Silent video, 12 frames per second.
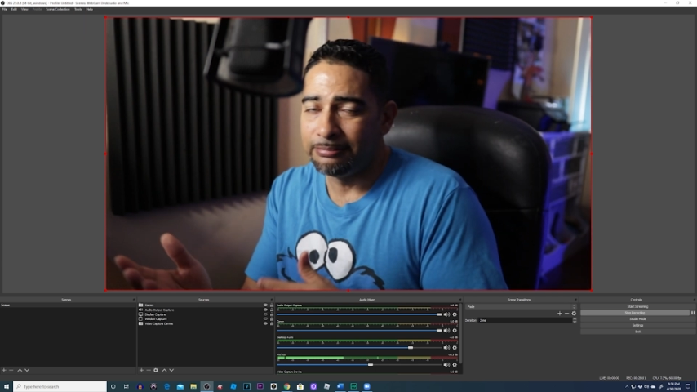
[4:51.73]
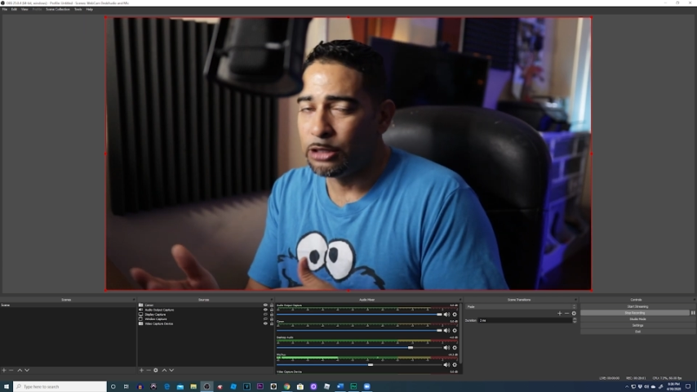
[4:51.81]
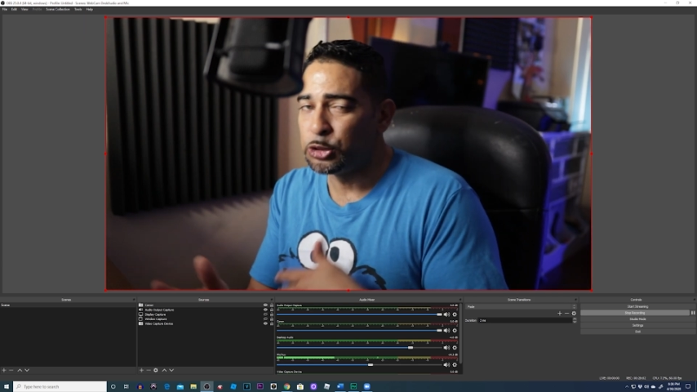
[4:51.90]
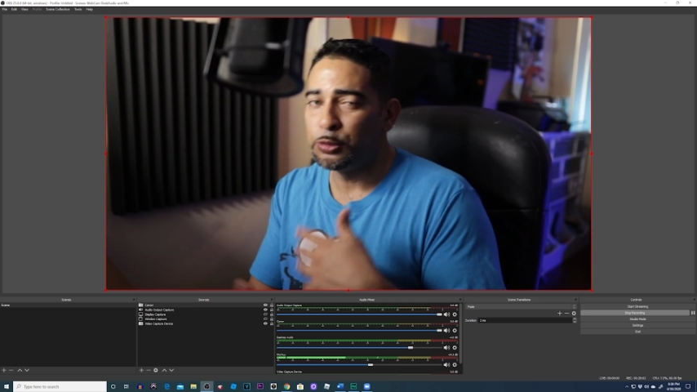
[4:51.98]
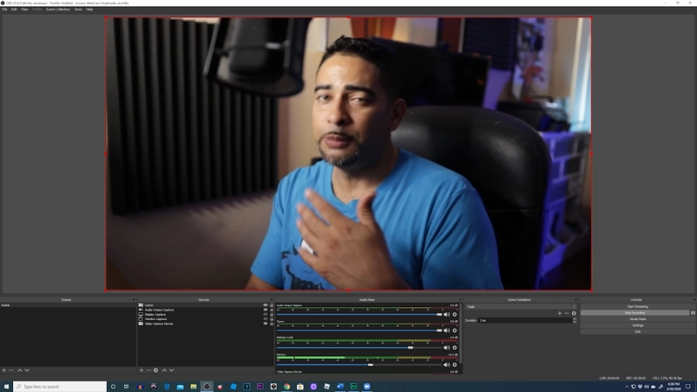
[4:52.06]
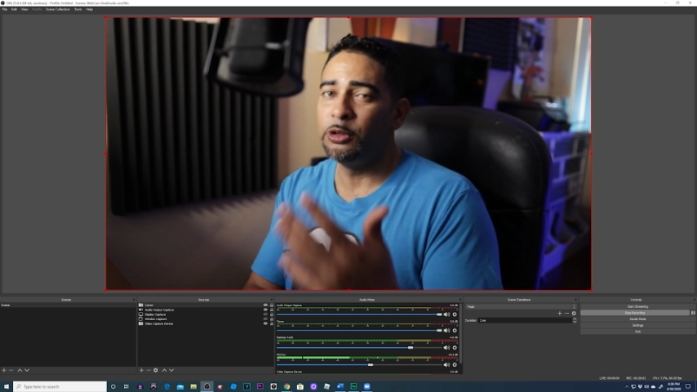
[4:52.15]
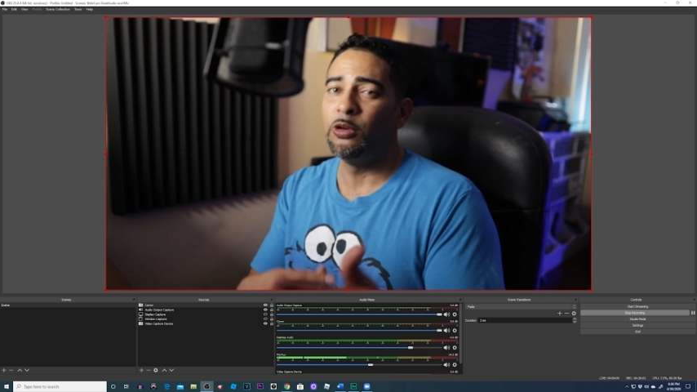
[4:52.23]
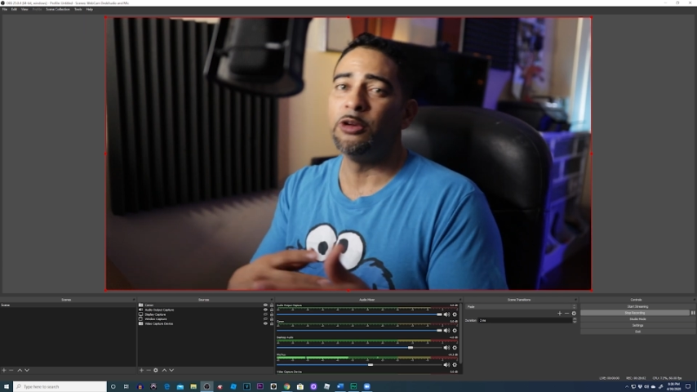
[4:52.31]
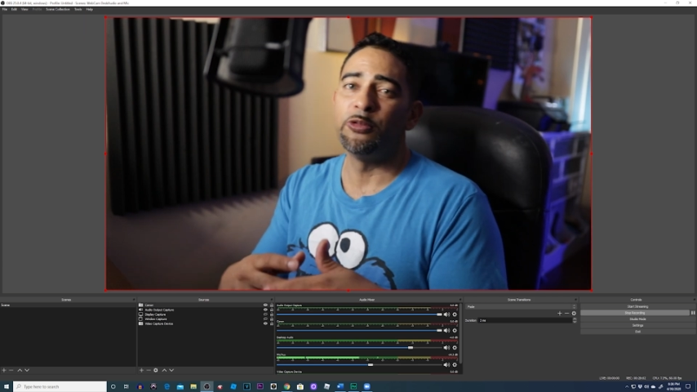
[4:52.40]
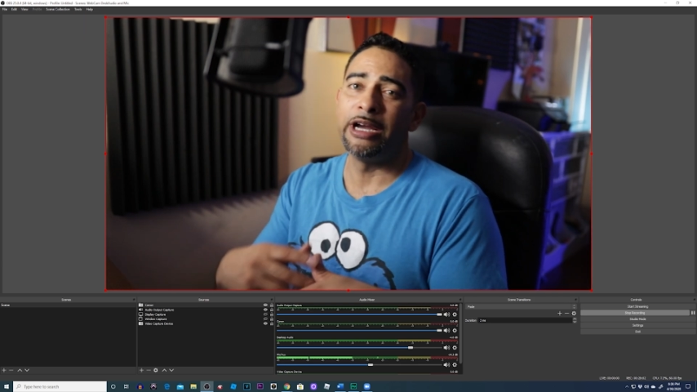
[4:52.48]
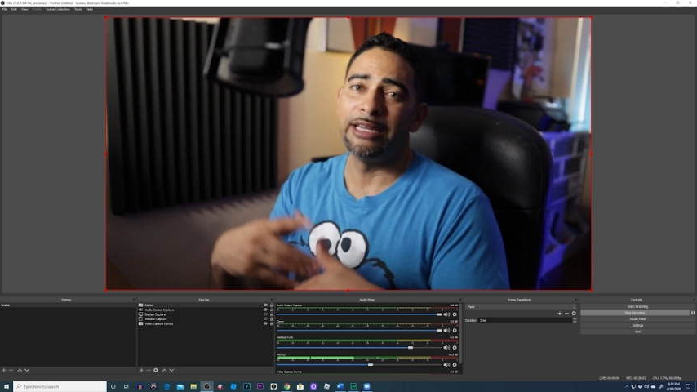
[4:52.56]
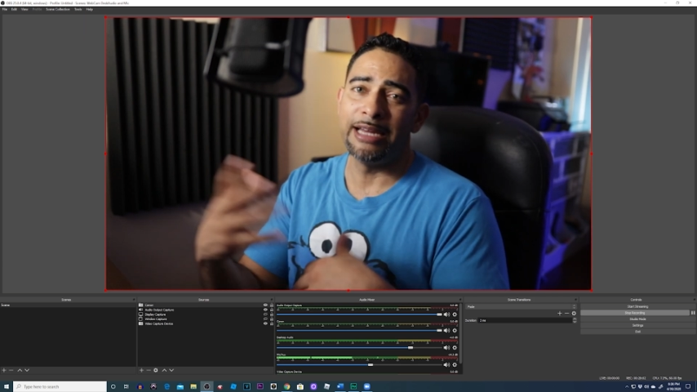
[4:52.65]
Most people won't
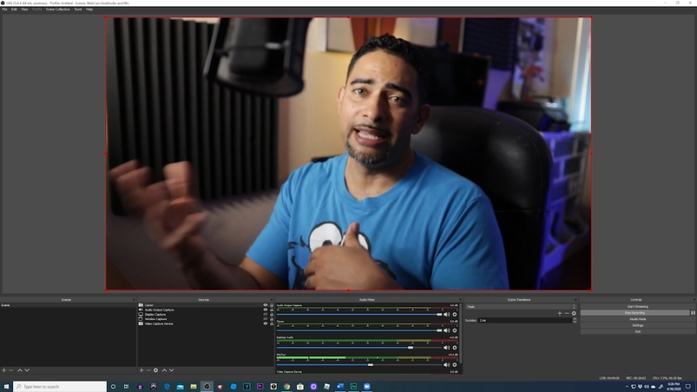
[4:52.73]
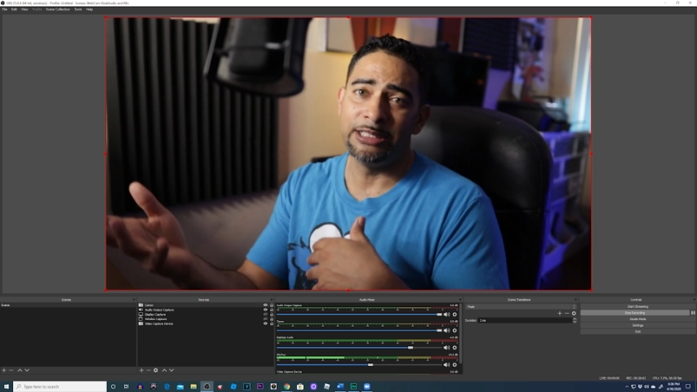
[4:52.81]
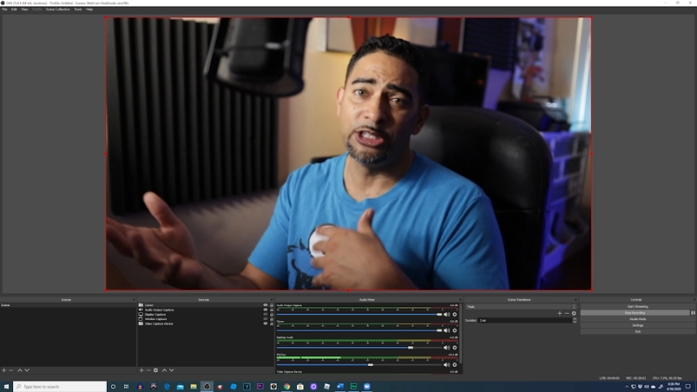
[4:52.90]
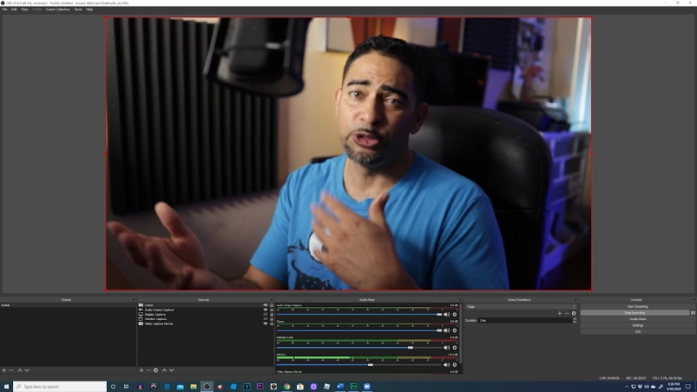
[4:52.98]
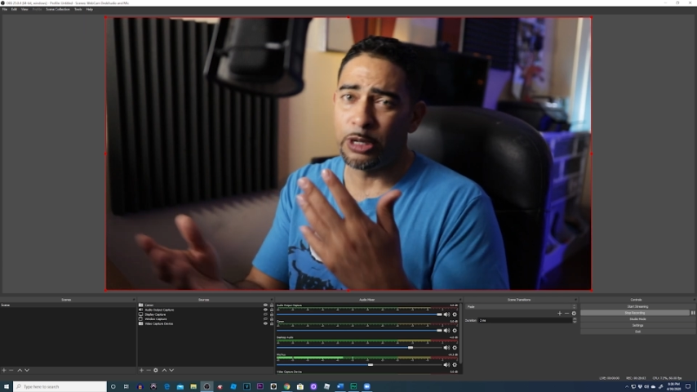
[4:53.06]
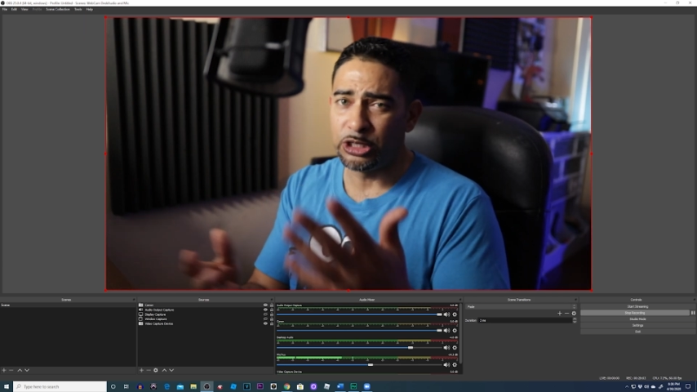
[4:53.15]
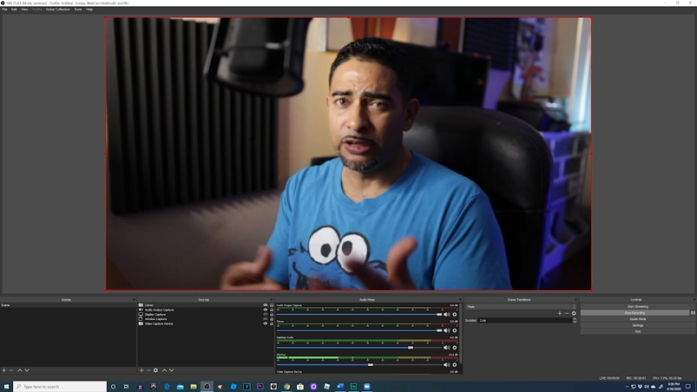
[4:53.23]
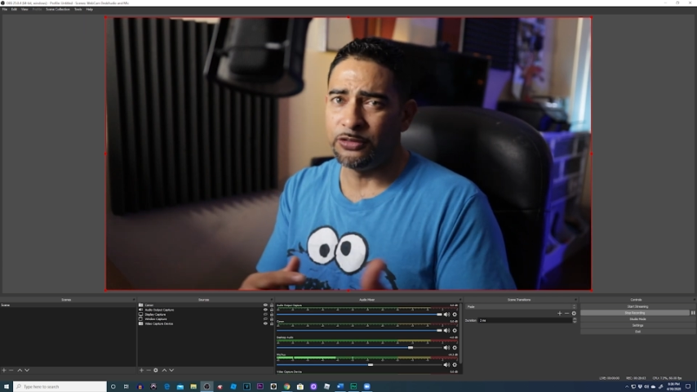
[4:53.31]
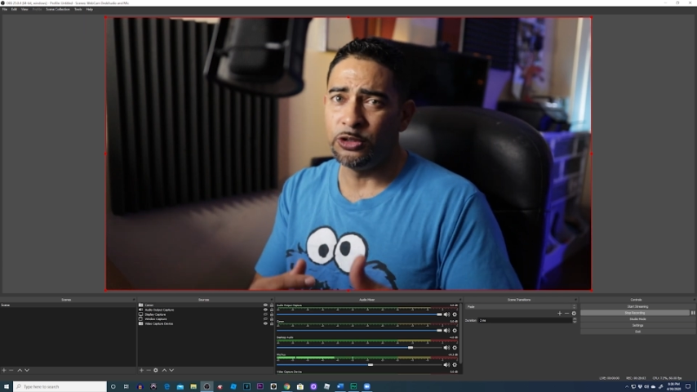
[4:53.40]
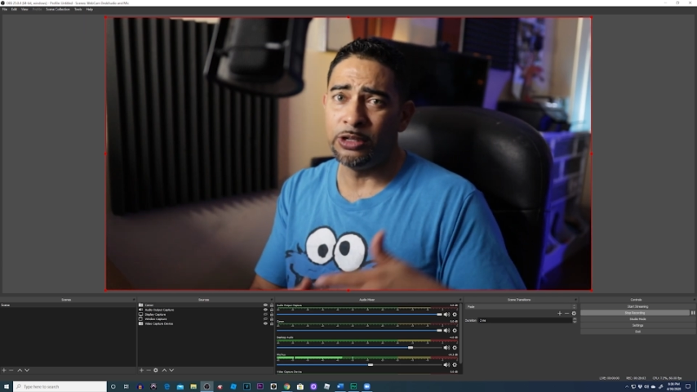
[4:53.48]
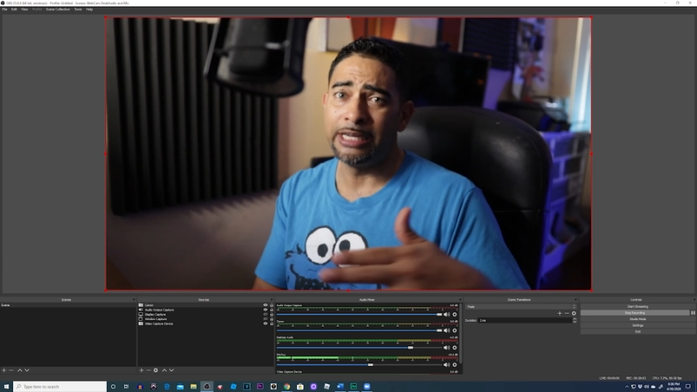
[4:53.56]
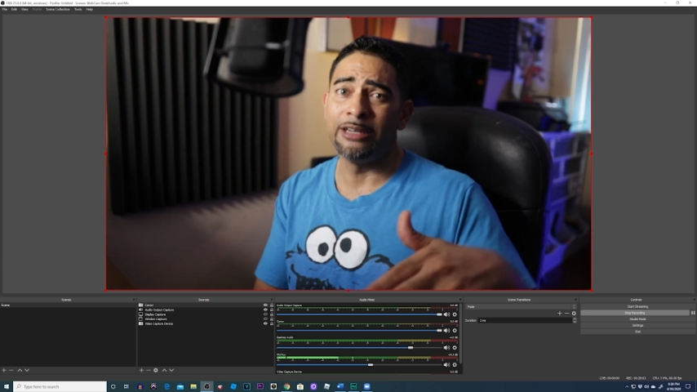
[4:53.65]
recognize it, especially if you're
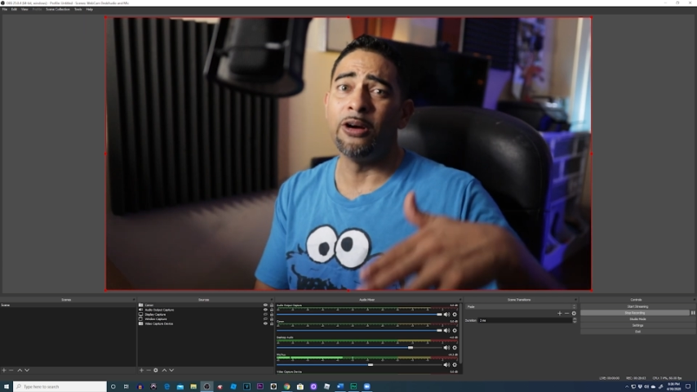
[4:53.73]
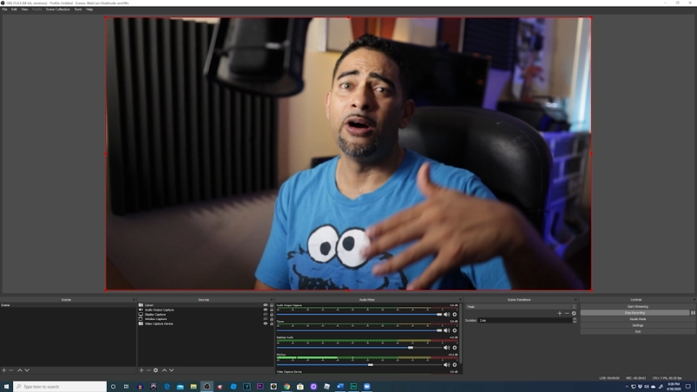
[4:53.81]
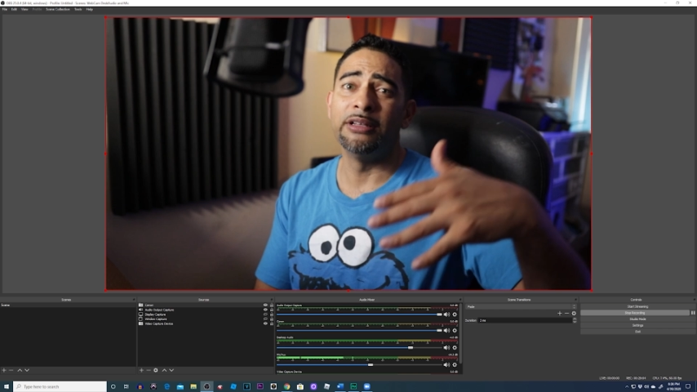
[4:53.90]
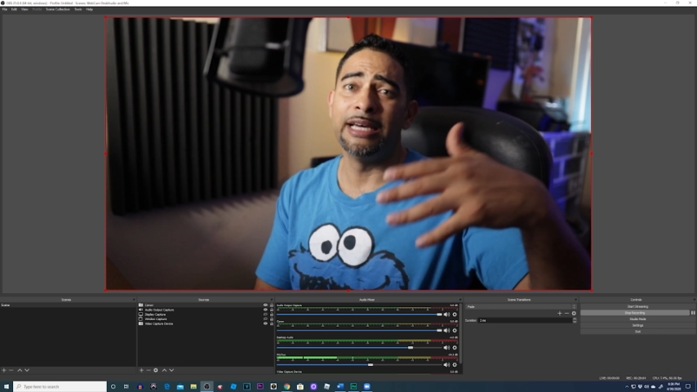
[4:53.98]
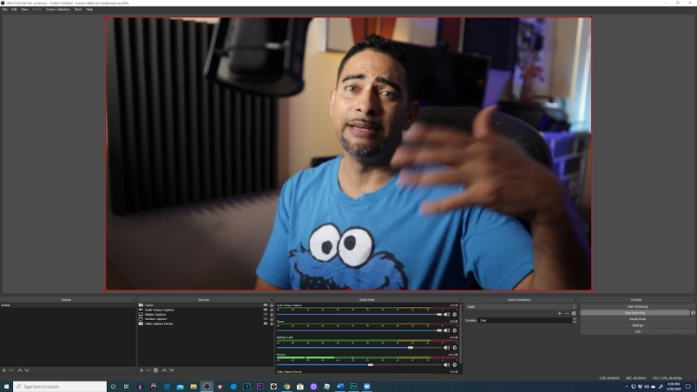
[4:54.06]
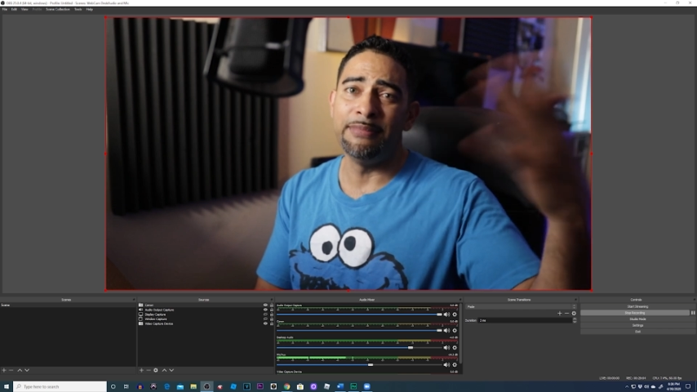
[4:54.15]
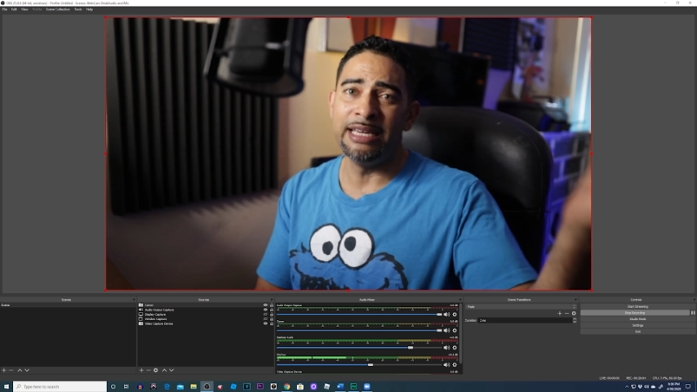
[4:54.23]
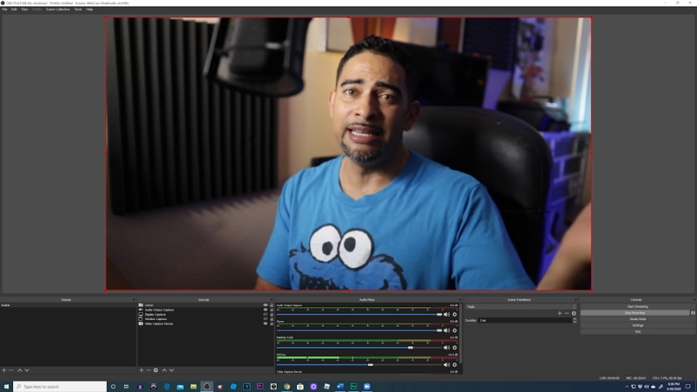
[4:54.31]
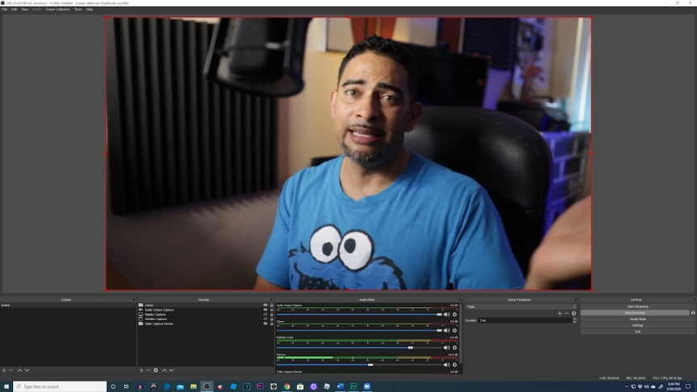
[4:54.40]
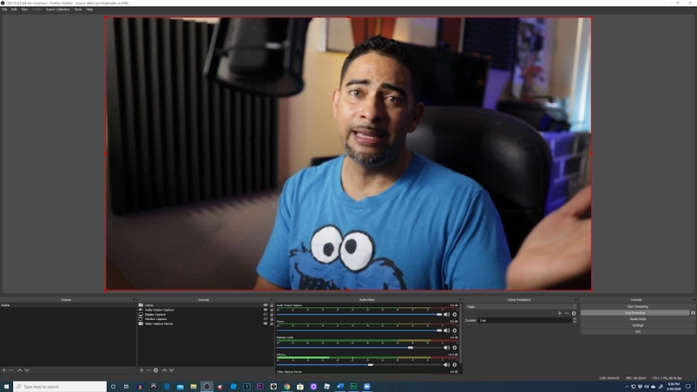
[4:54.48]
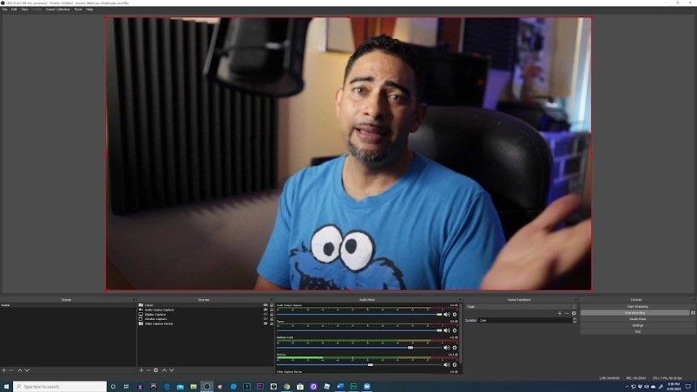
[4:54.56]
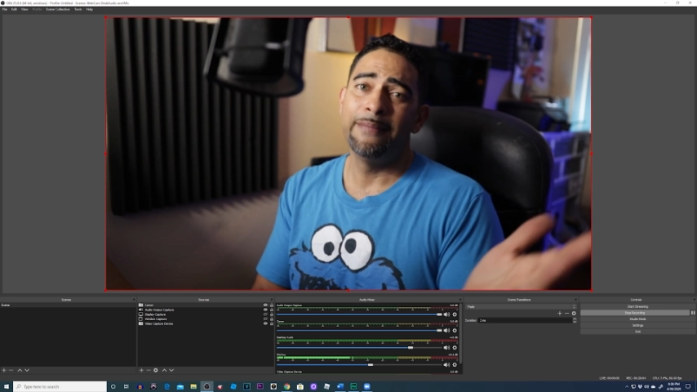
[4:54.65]
doing like an online meeting,